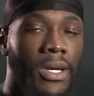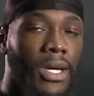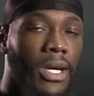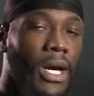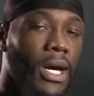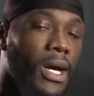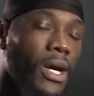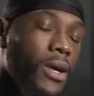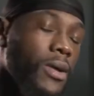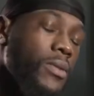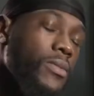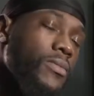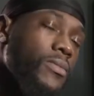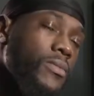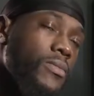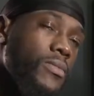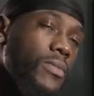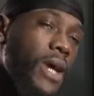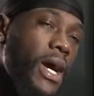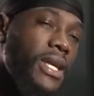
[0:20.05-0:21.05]
I
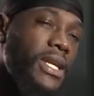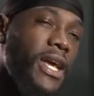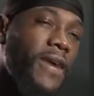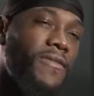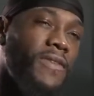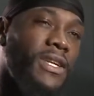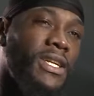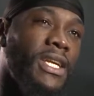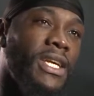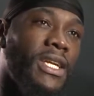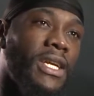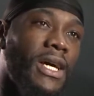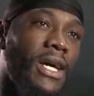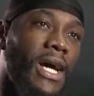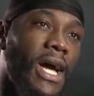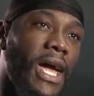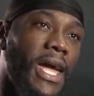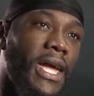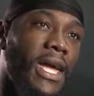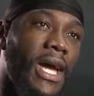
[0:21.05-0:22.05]
definitely need
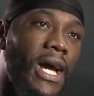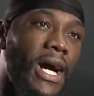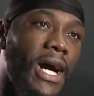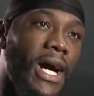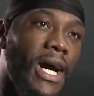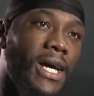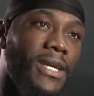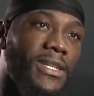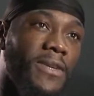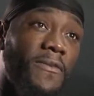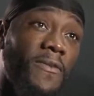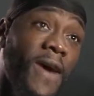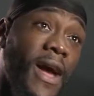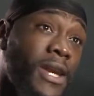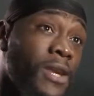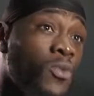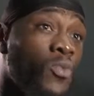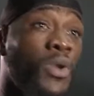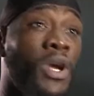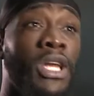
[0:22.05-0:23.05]
a
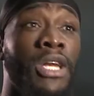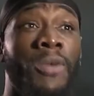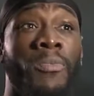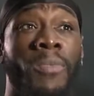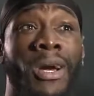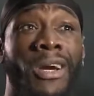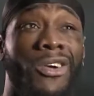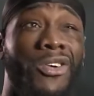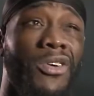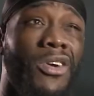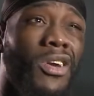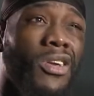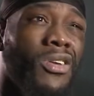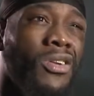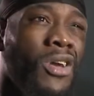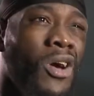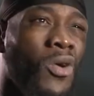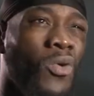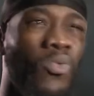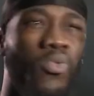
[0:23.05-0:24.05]
defining win on my career, you
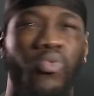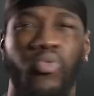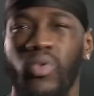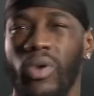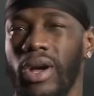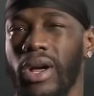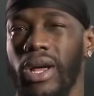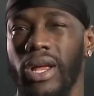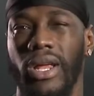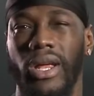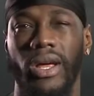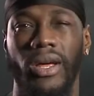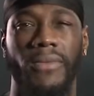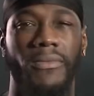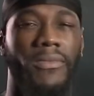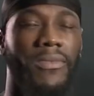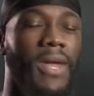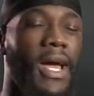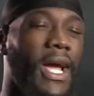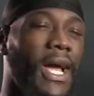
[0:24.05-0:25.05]
know.
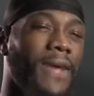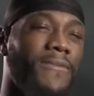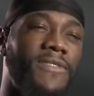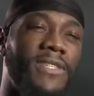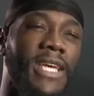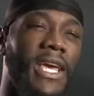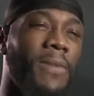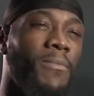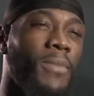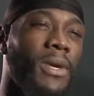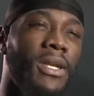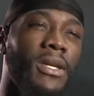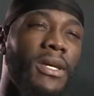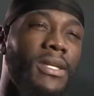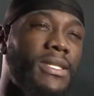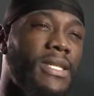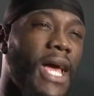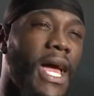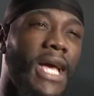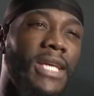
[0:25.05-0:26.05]
Like I've said
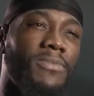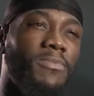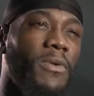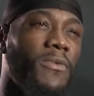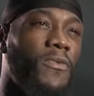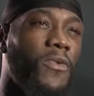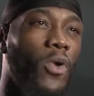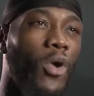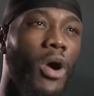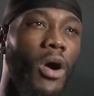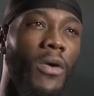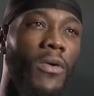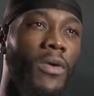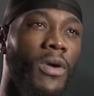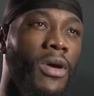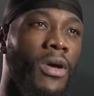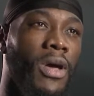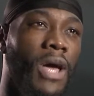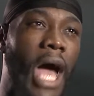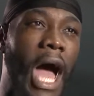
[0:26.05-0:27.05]
many times before,
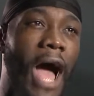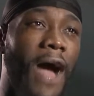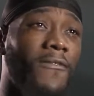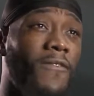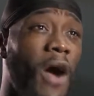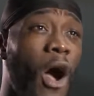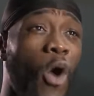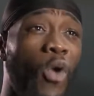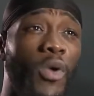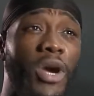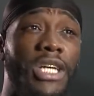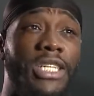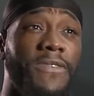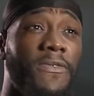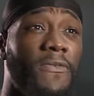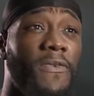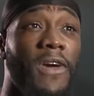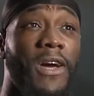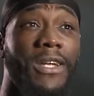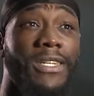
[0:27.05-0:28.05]
I've
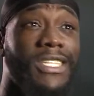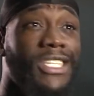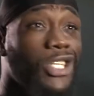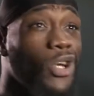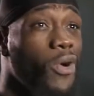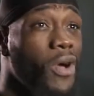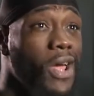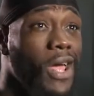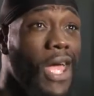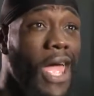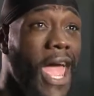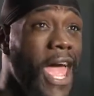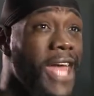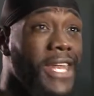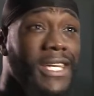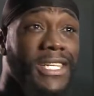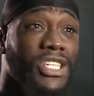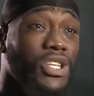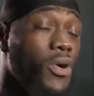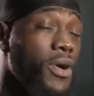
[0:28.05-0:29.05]
always had
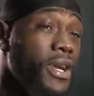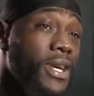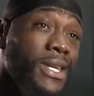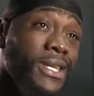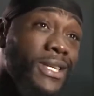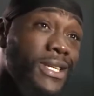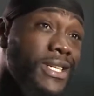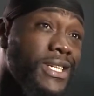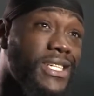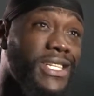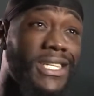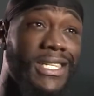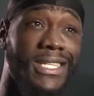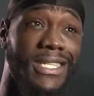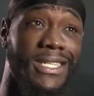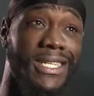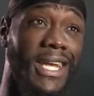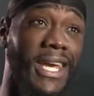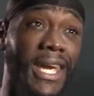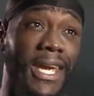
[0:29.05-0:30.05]
the short end of the
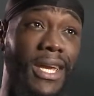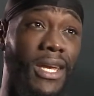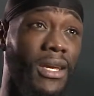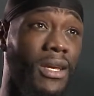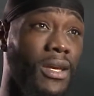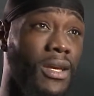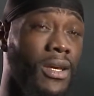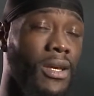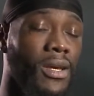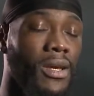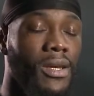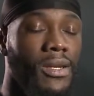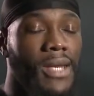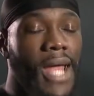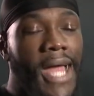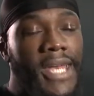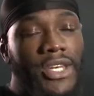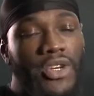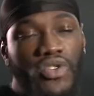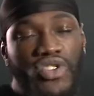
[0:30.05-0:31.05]
stick,
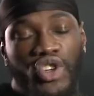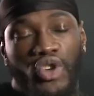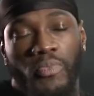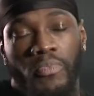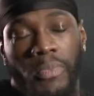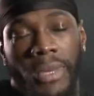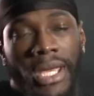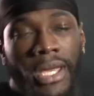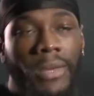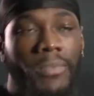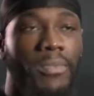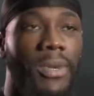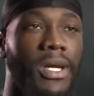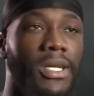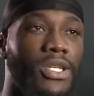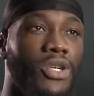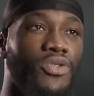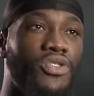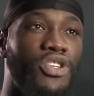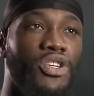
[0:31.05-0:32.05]
not due to me,
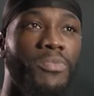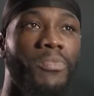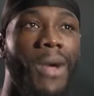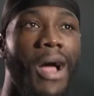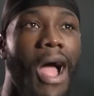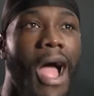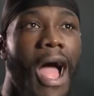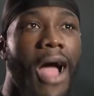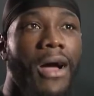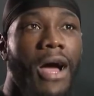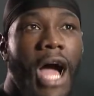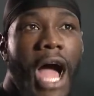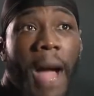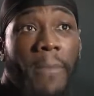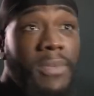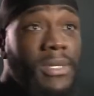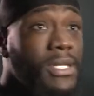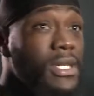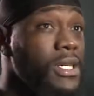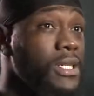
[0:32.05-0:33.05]
but due to my
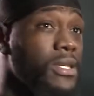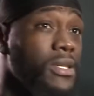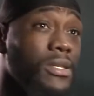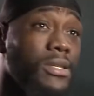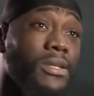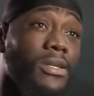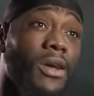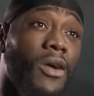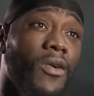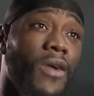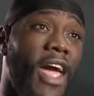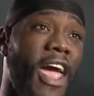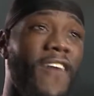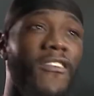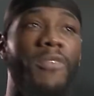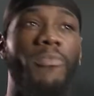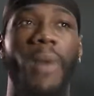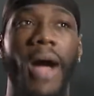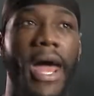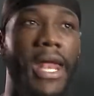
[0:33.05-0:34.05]
opposition. You know,
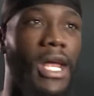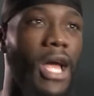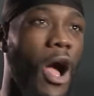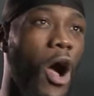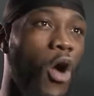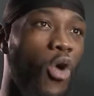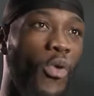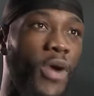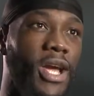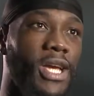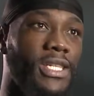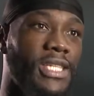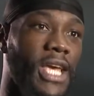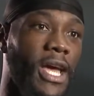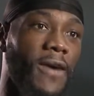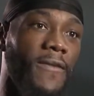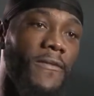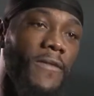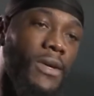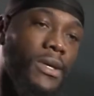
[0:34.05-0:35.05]
everybody always
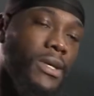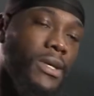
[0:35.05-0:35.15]
have